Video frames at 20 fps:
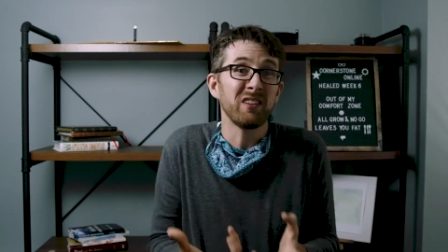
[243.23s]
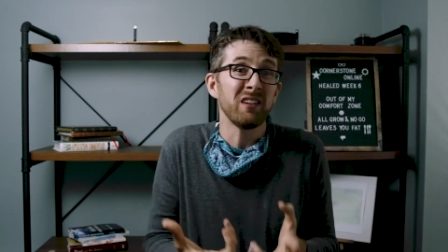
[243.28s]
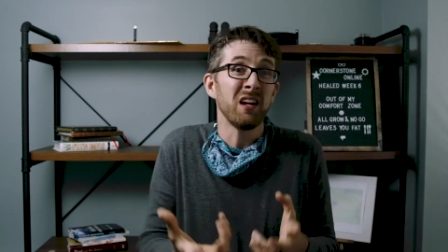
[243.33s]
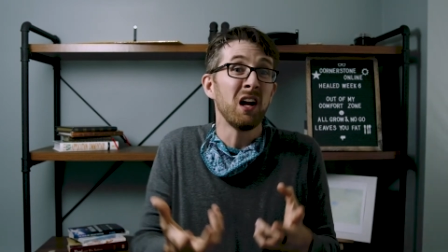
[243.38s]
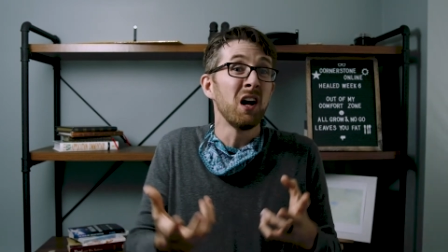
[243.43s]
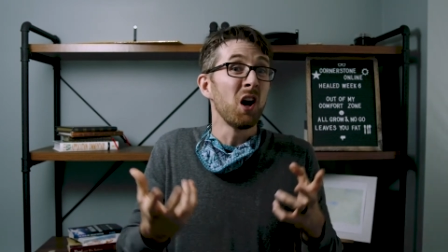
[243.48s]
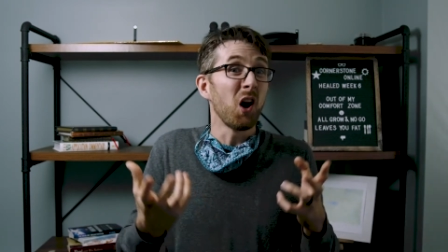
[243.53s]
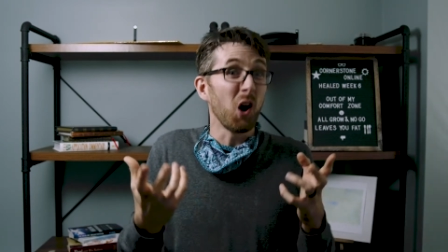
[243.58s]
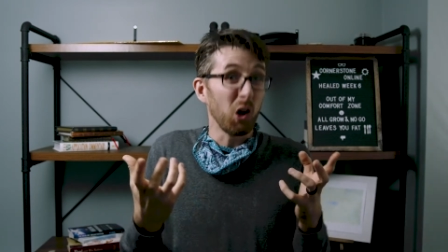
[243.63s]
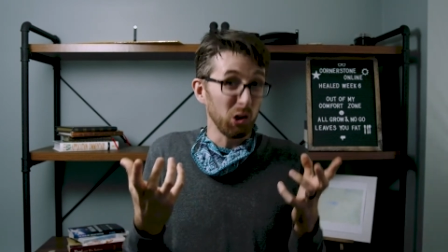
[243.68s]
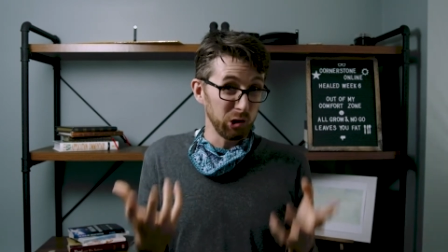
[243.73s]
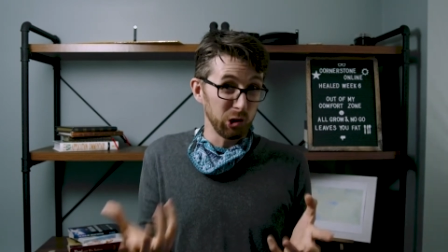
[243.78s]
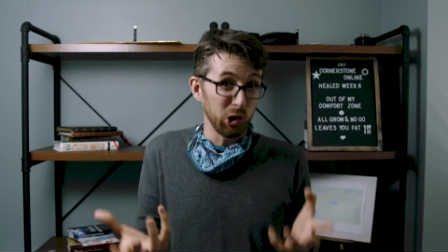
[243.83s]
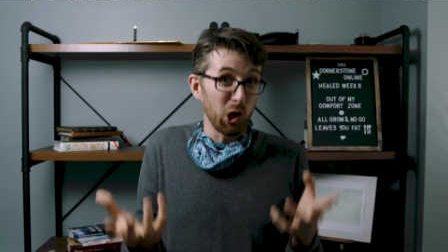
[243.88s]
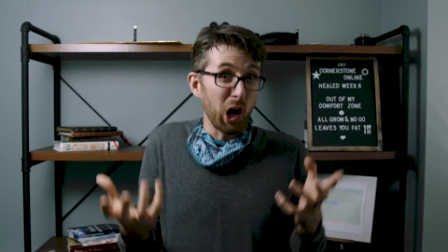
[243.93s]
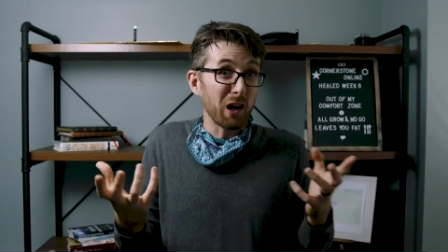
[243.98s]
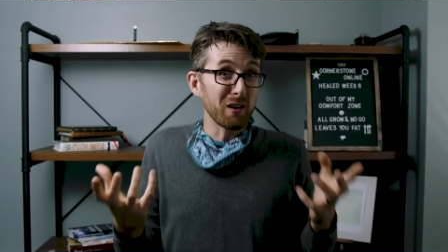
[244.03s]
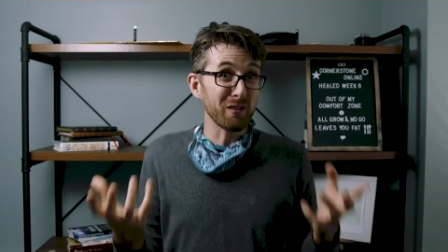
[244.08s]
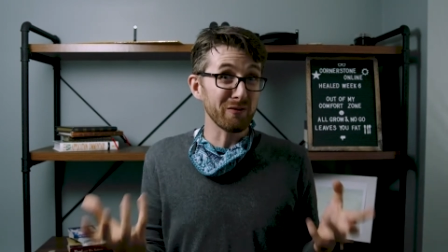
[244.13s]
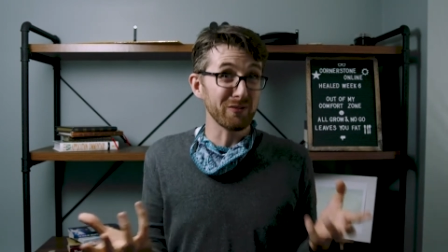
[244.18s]
And a
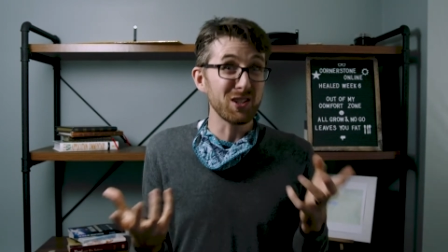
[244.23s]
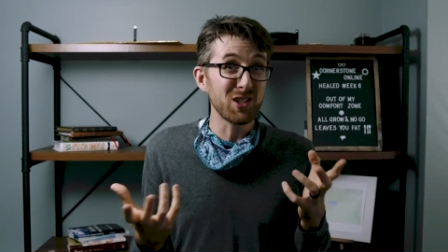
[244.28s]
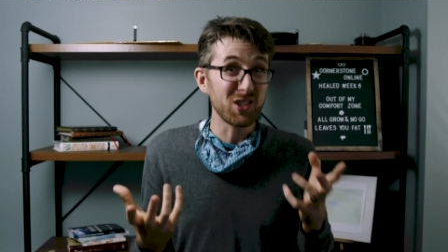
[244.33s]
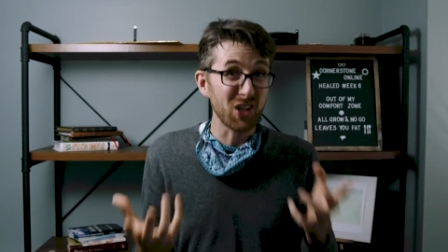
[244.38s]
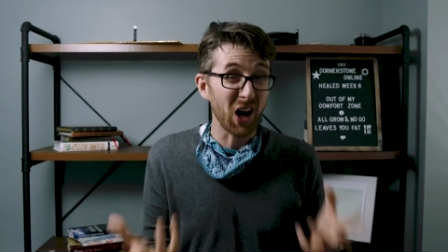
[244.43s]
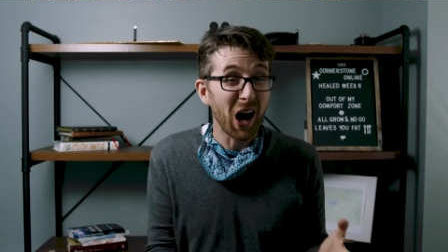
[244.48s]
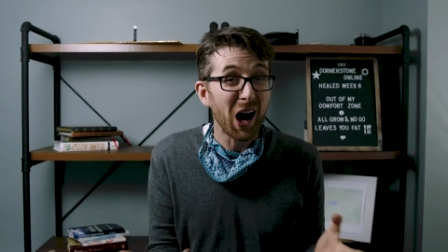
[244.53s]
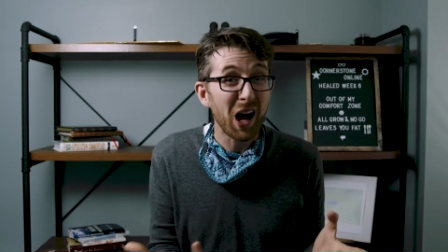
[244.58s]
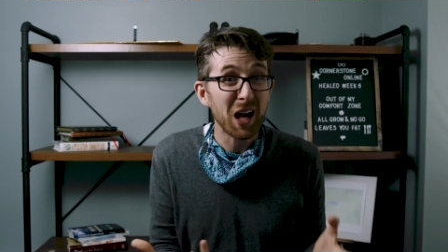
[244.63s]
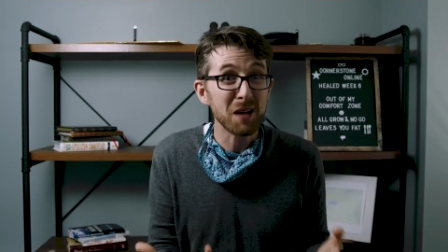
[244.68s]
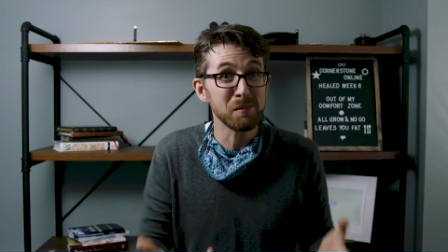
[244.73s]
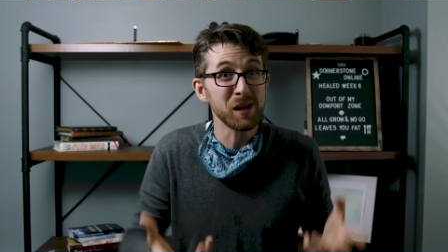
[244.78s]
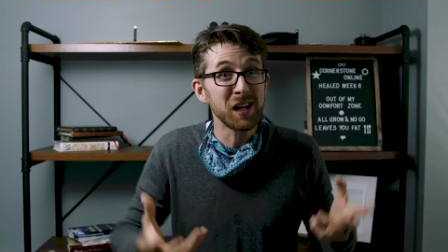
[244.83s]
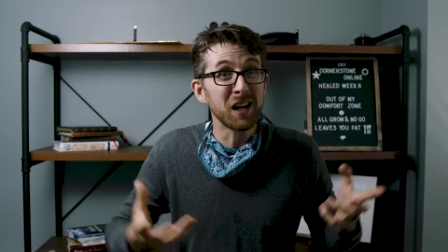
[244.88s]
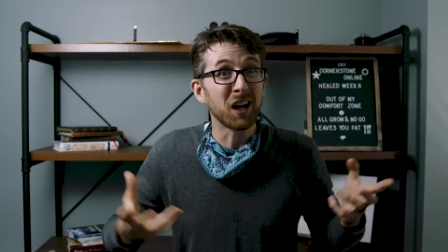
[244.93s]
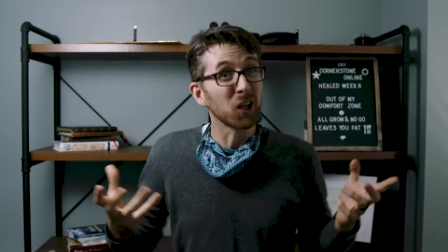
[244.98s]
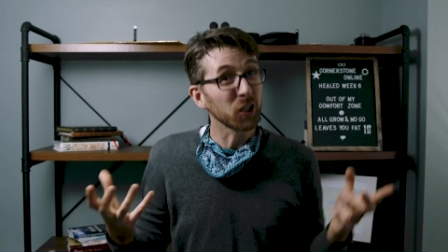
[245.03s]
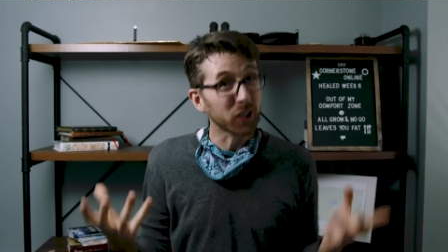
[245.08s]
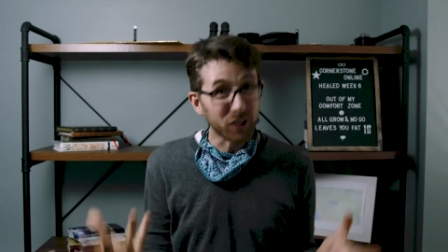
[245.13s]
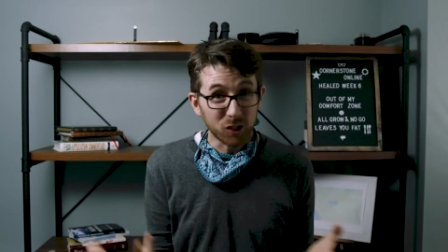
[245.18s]
lot of the time
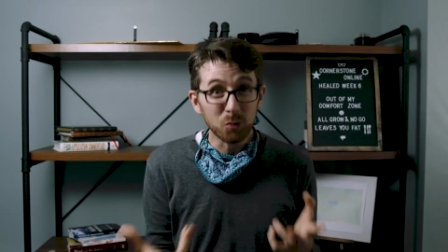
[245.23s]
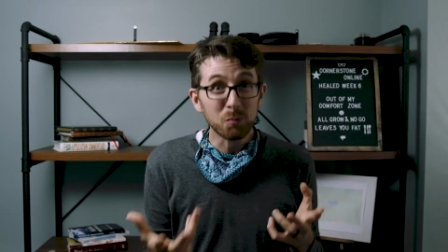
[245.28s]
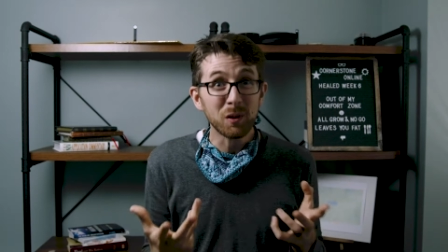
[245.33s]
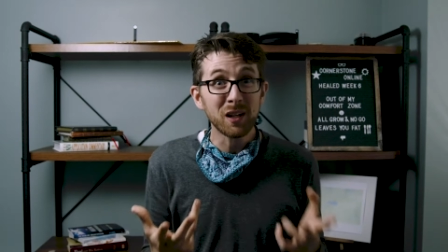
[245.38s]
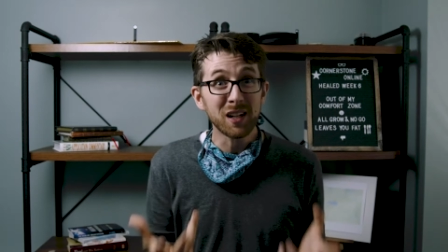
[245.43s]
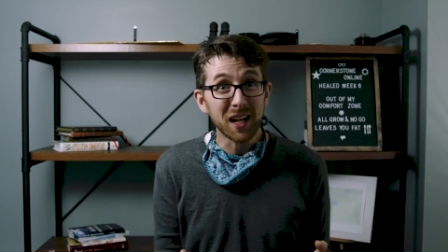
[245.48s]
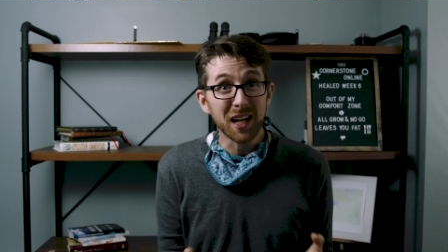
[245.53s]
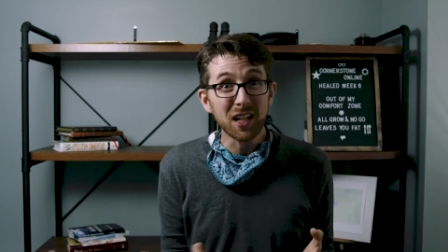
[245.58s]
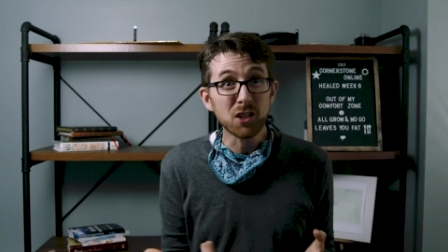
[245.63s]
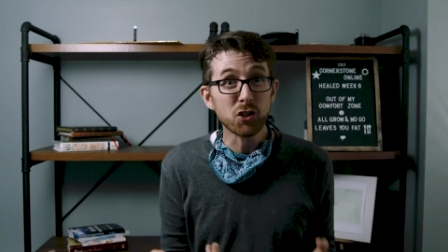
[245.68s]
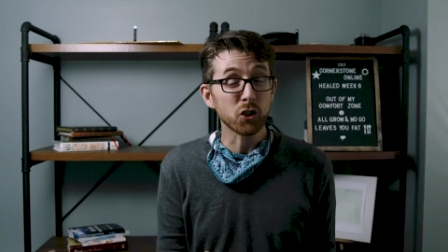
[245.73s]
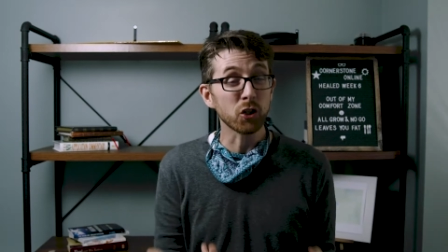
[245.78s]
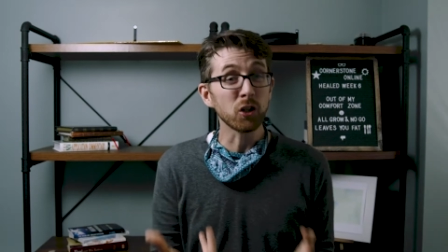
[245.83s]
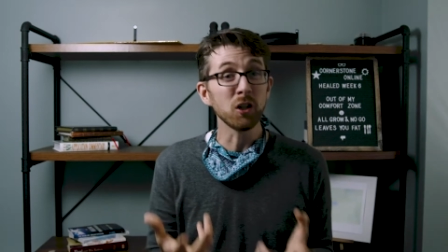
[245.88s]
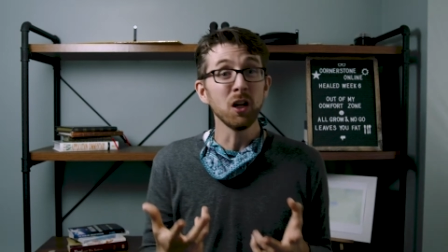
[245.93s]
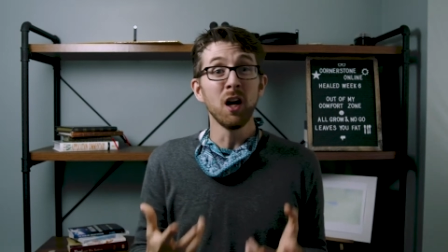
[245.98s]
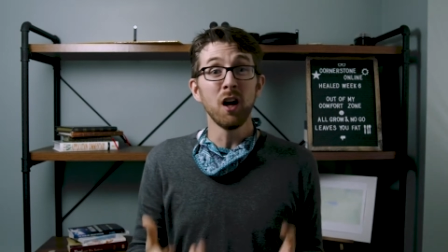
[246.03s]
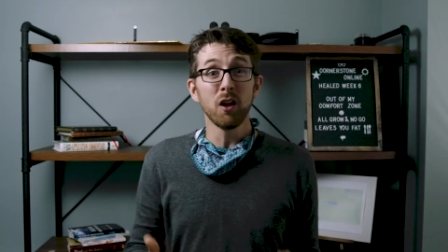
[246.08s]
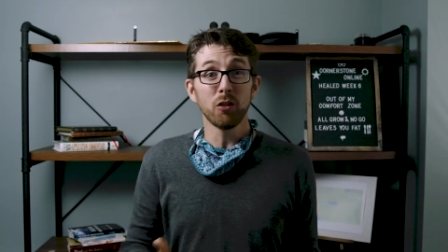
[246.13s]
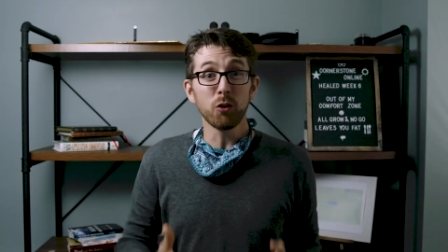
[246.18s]
in our human nature,